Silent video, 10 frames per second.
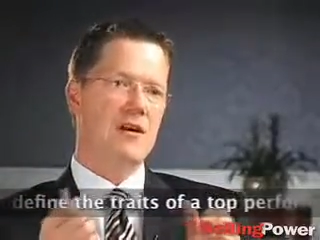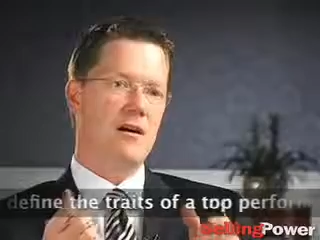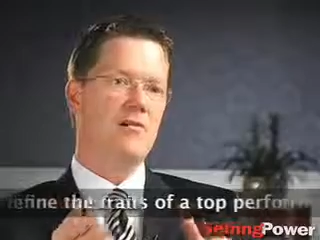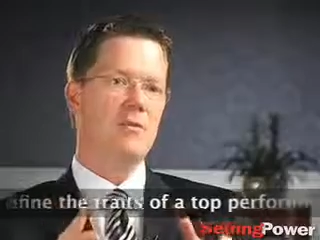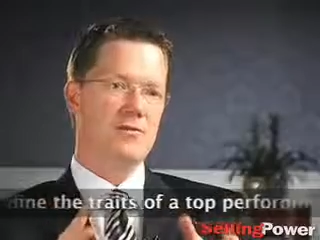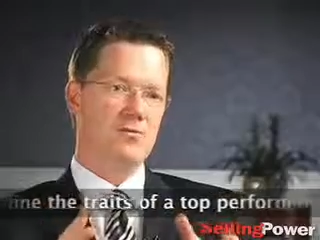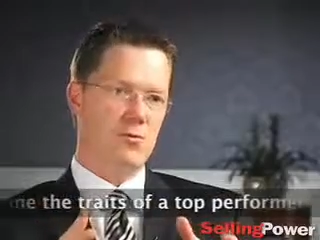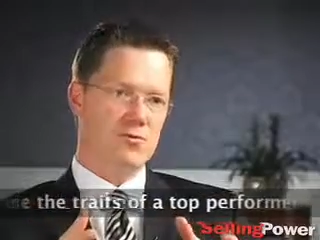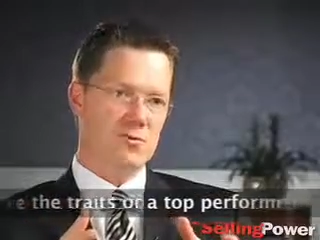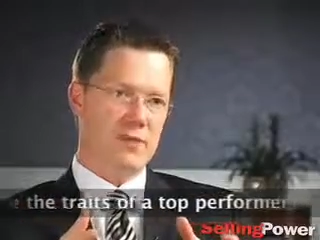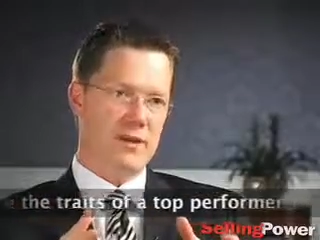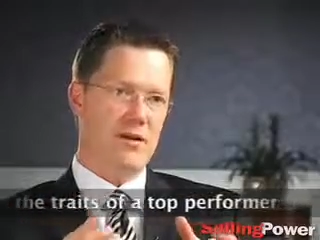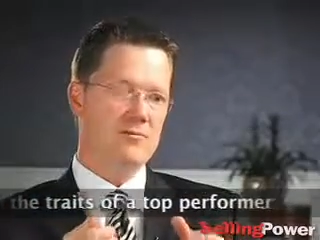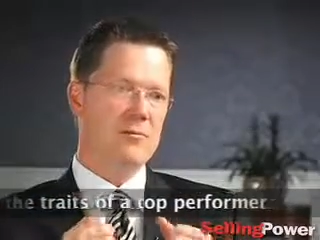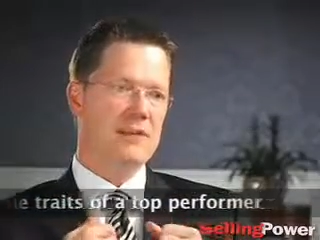of what the role is
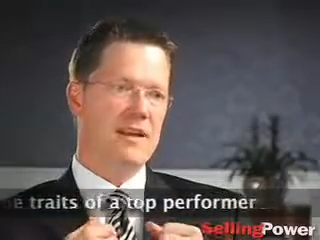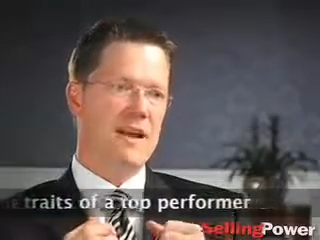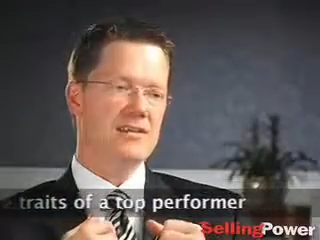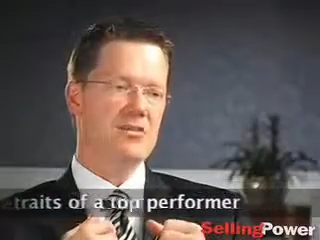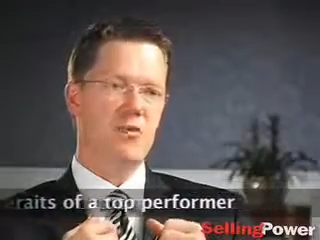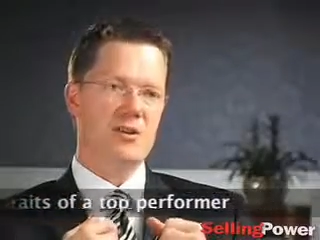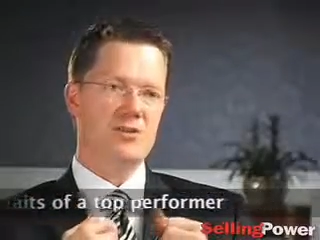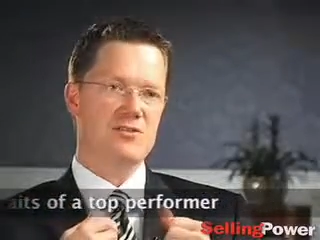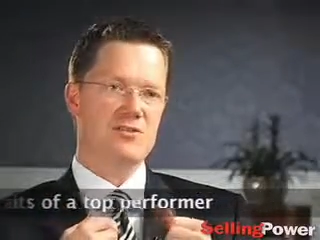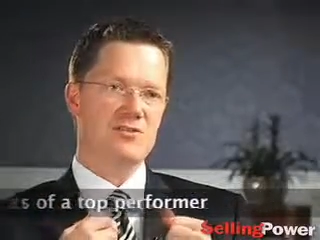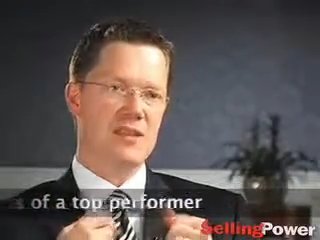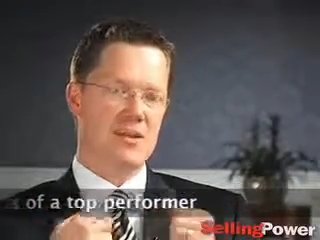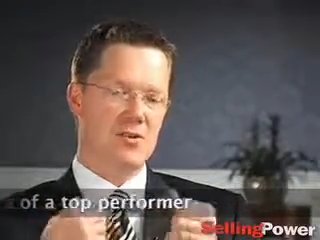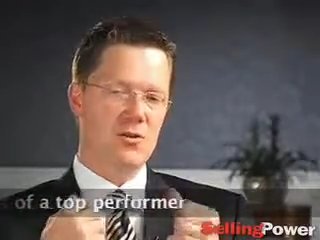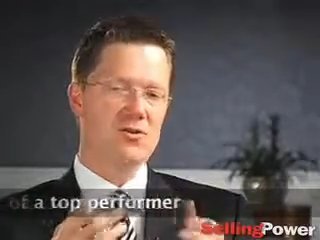about. It asks questions
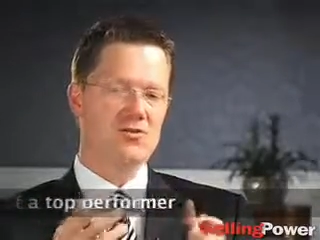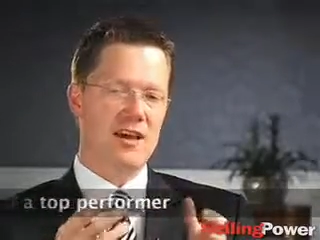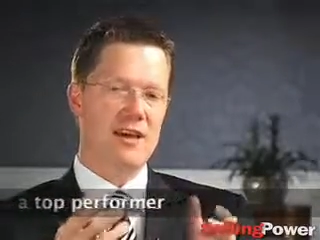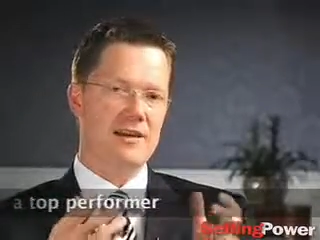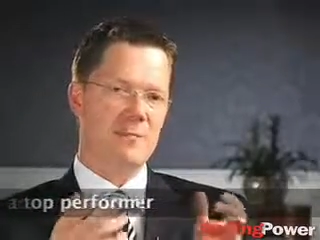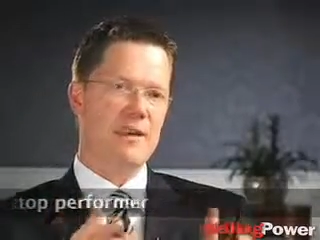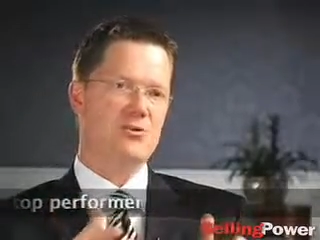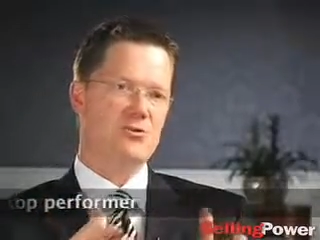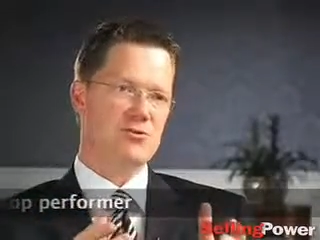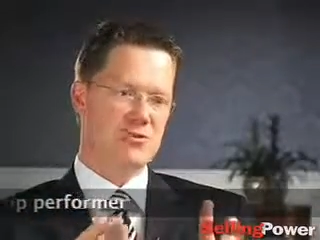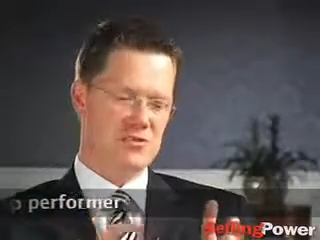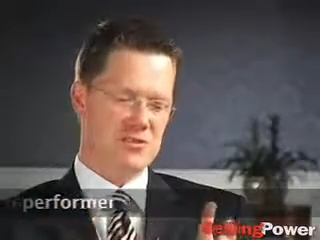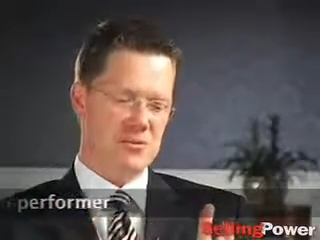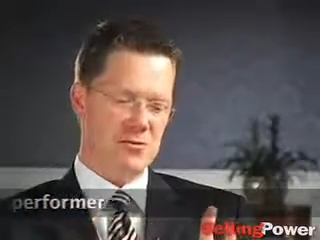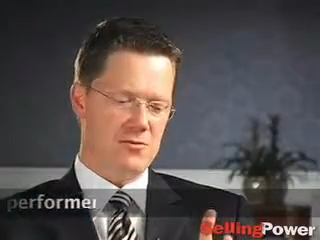and looks at and measures the
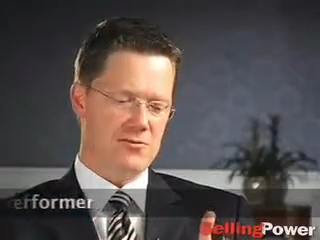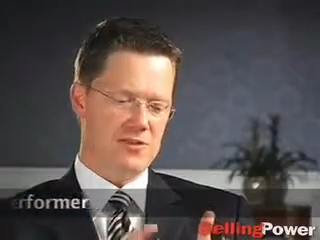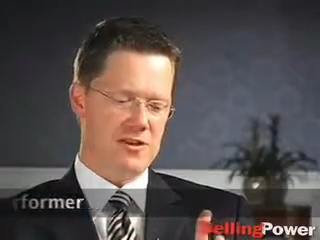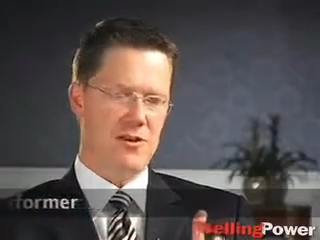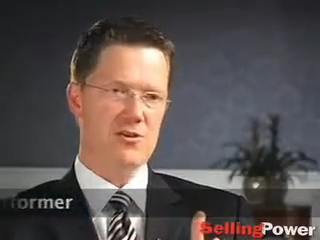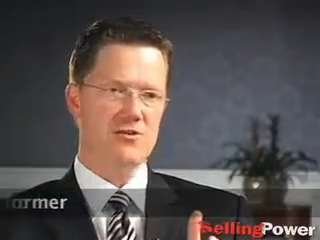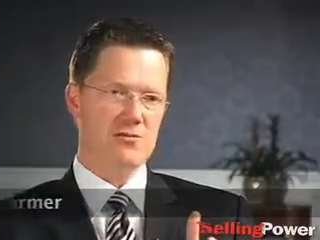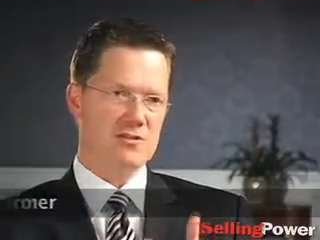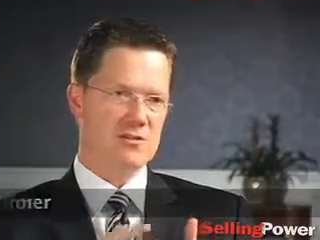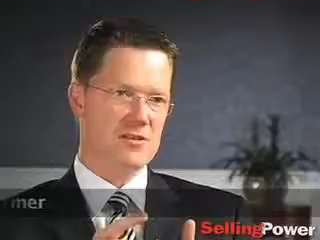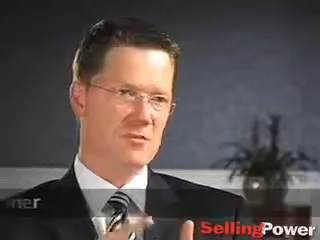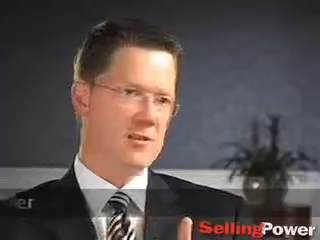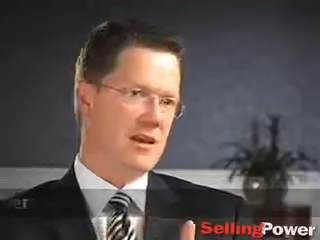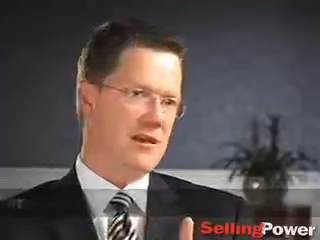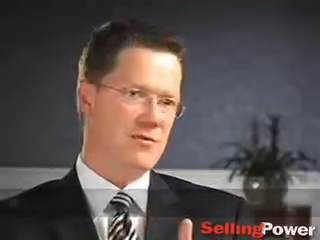skills, the characteristics,
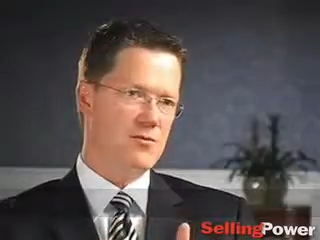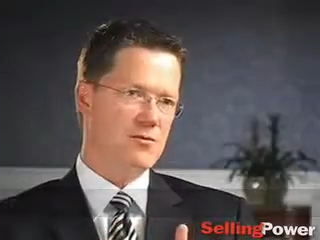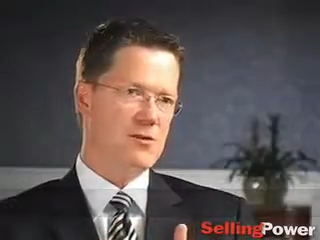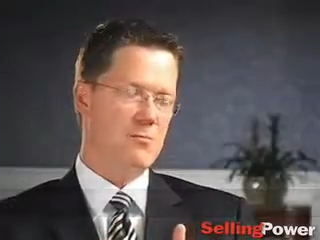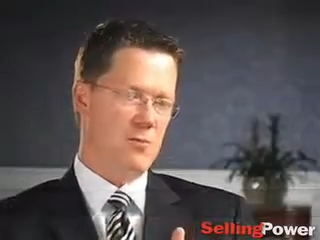behaviors,